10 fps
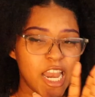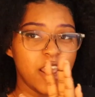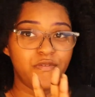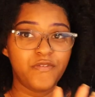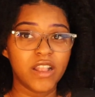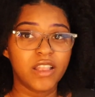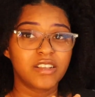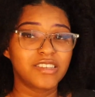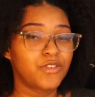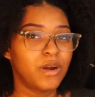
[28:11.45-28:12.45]
It didn't fit the
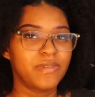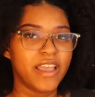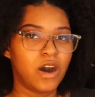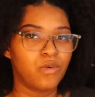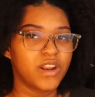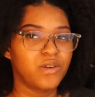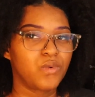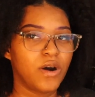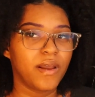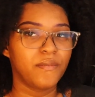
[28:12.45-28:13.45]
script they already
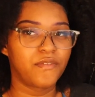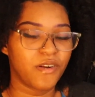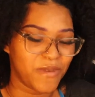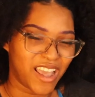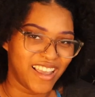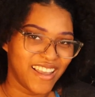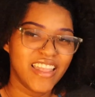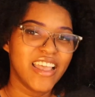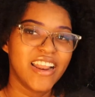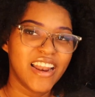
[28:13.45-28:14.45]
wrote up for me,
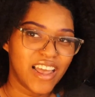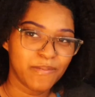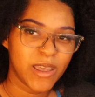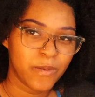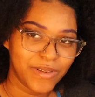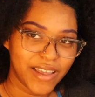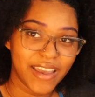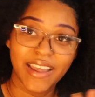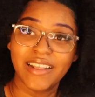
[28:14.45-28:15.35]
and they didn't like me to play it.